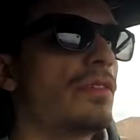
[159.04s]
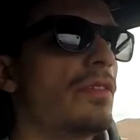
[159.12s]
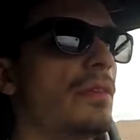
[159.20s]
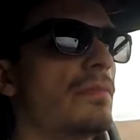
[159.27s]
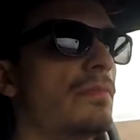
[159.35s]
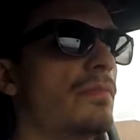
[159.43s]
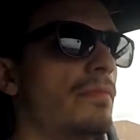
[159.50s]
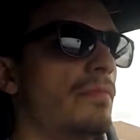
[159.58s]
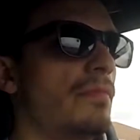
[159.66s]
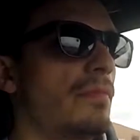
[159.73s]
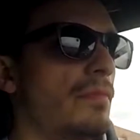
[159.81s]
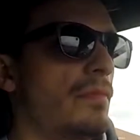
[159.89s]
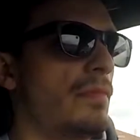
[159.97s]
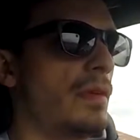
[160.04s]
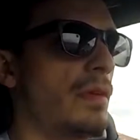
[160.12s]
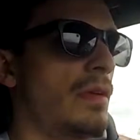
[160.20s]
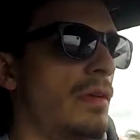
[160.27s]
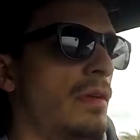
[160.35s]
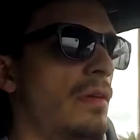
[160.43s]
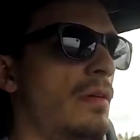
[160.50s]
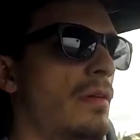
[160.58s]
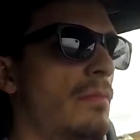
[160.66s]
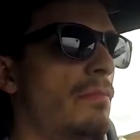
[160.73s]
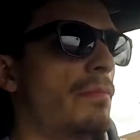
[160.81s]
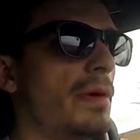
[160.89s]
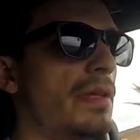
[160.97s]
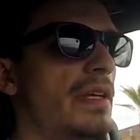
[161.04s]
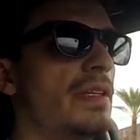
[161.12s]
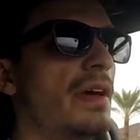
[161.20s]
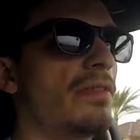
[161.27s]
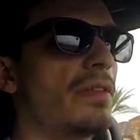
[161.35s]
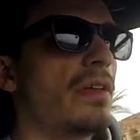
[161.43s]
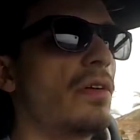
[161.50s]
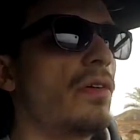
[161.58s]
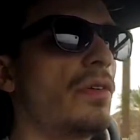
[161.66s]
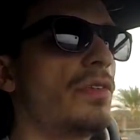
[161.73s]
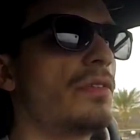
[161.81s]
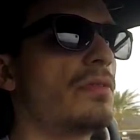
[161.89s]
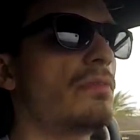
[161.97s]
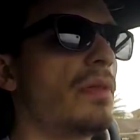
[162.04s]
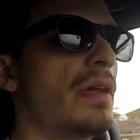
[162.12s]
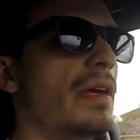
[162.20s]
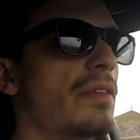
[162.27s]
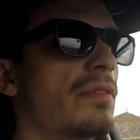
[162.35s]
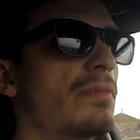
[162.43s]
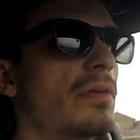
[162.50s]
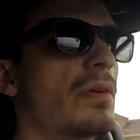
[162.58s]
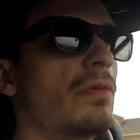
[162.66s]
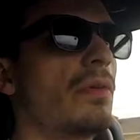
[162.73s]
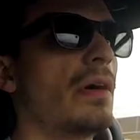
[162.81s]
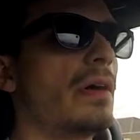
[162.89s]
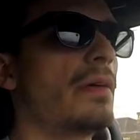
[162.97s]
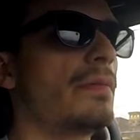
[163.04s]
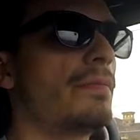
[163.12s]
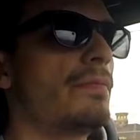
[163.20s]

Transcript: to them, but they definitely hold you in place pretty well.